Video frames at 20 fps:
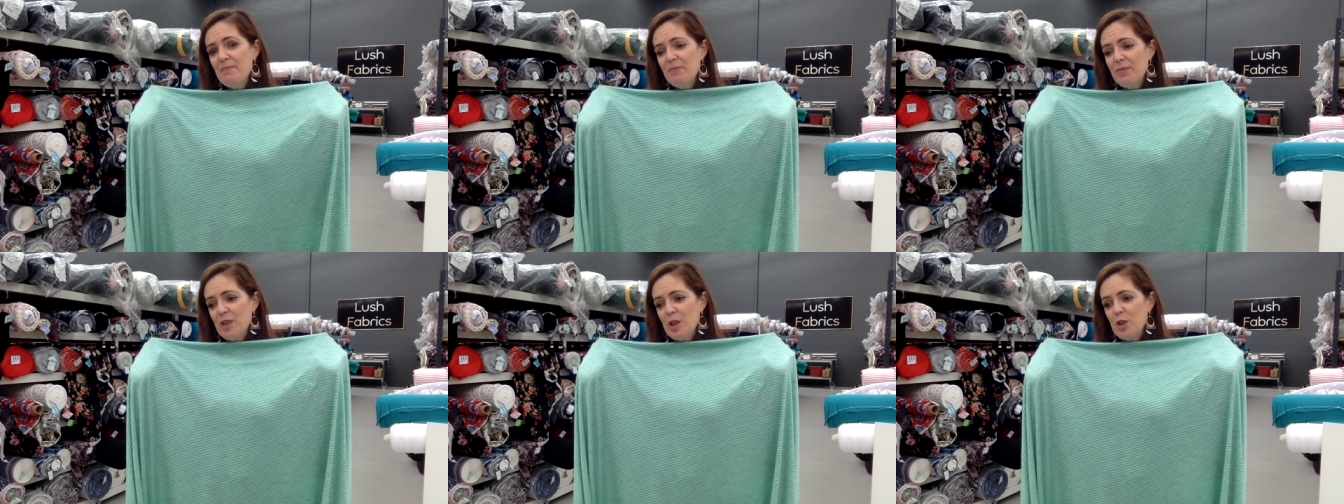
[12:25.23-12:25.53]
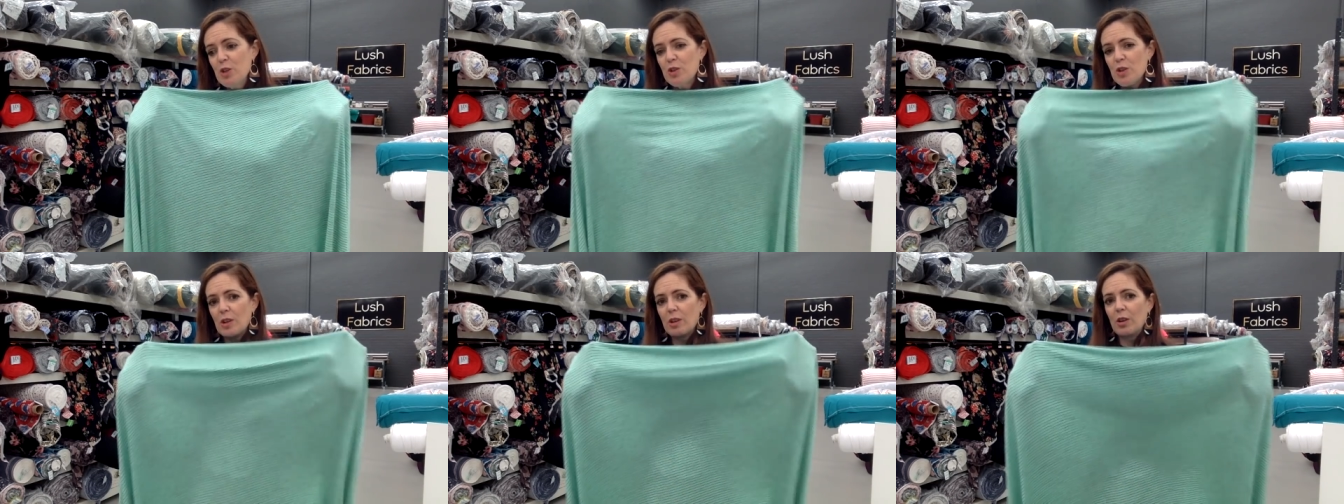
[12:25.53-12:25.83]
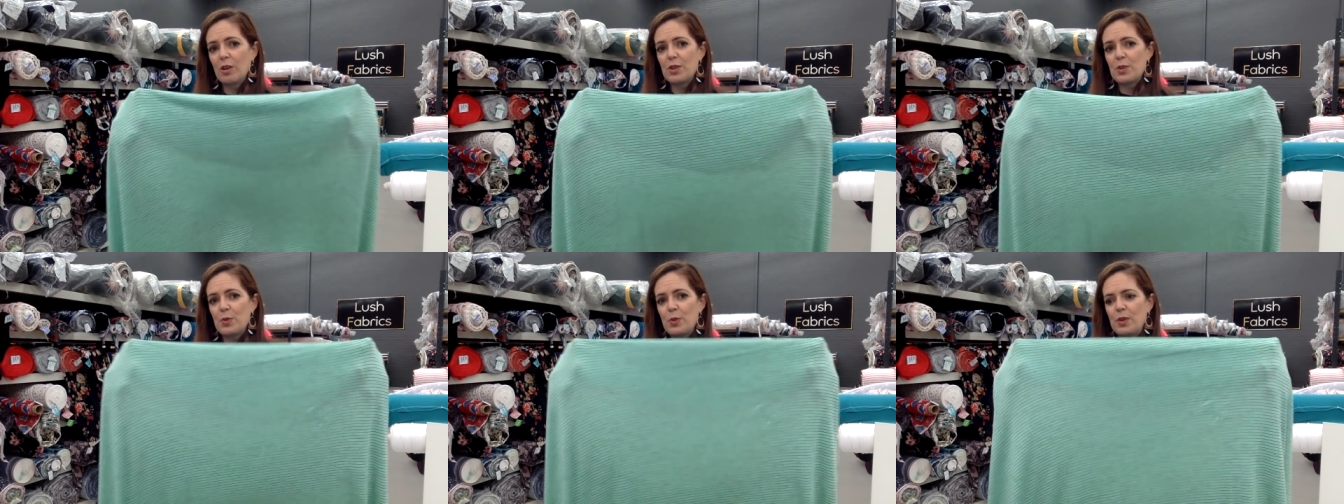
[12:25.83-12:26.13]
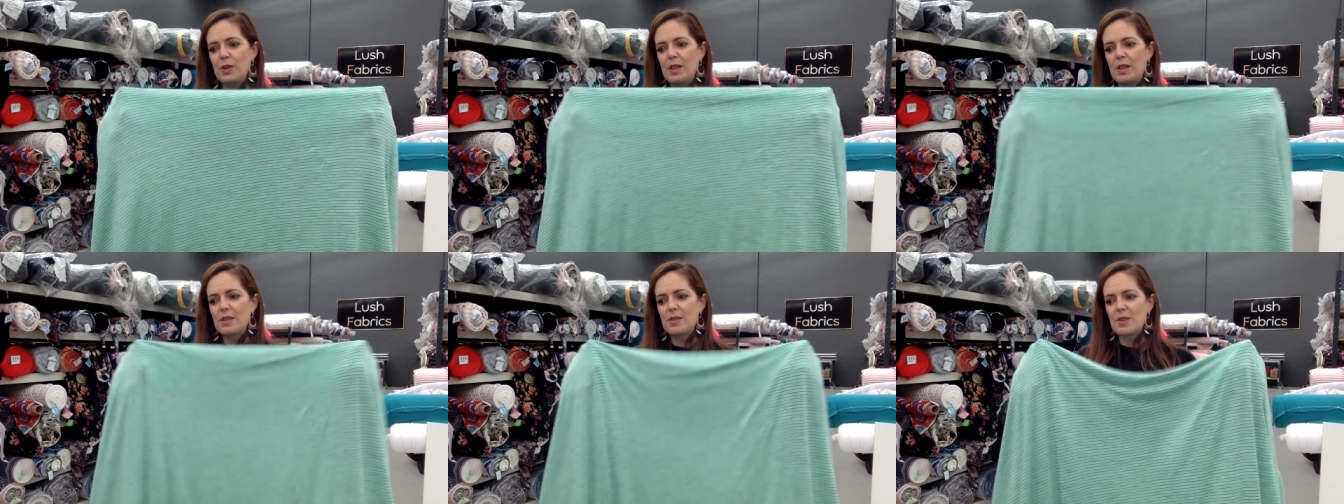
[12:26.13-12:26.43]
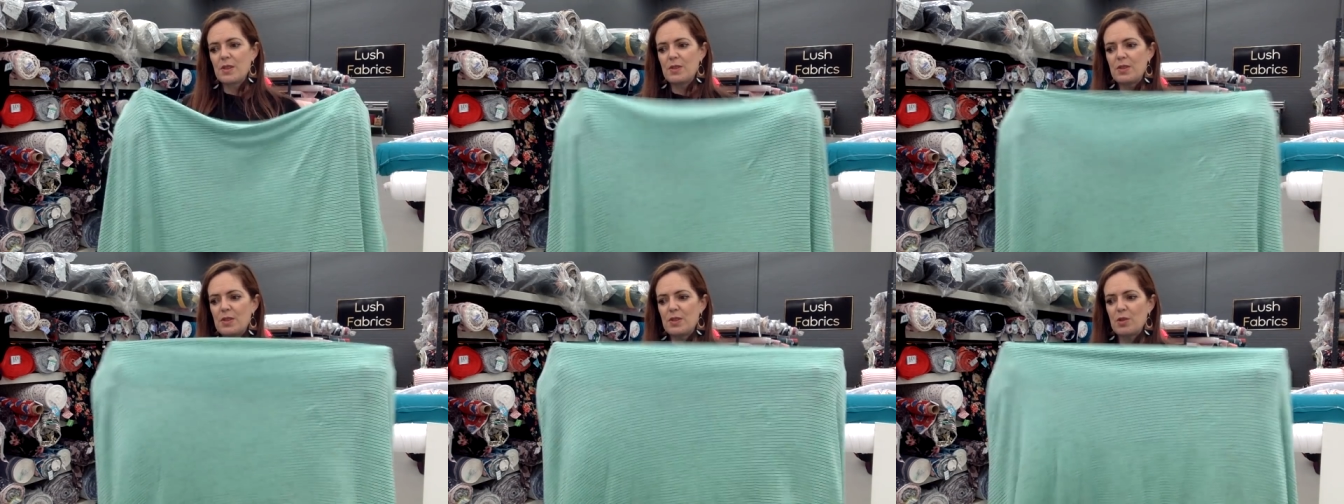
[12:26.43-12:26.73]
You could do lots with this
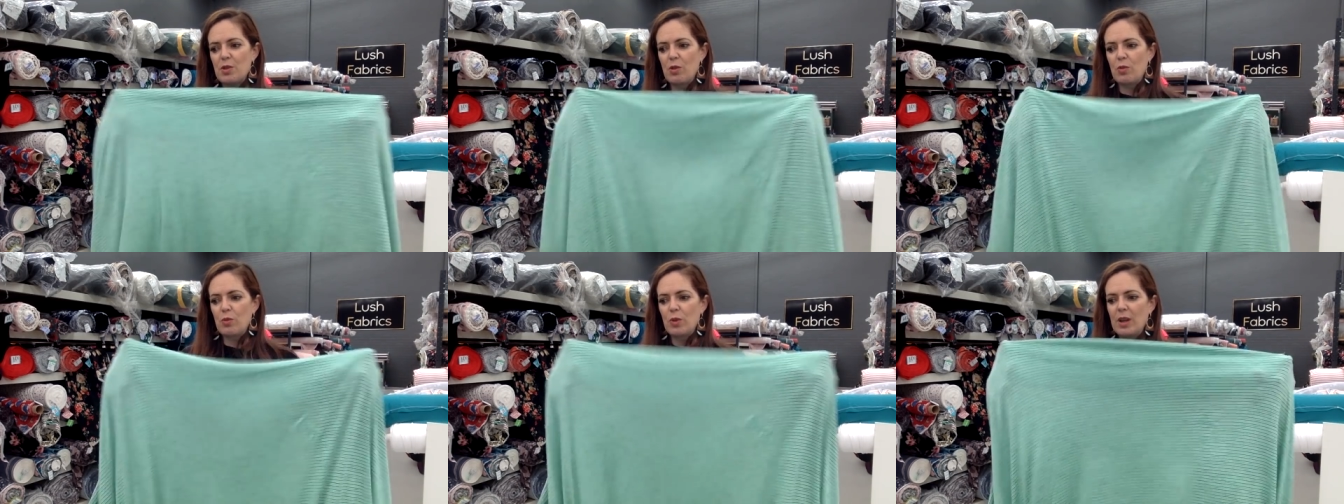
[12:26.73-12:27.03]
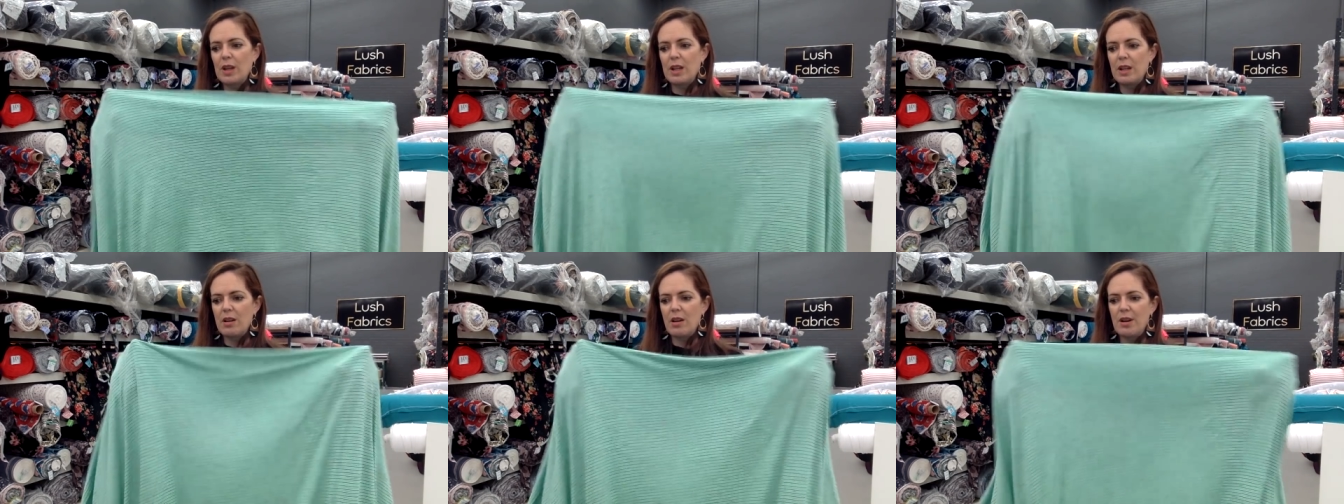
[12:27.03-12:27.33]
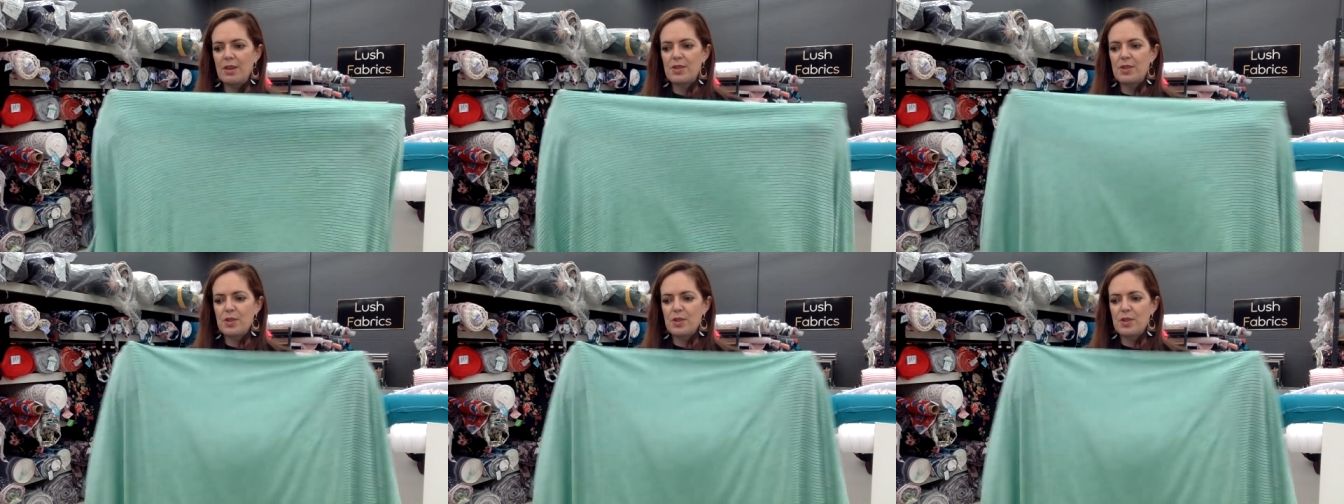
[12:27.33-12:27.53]
because it's got really nice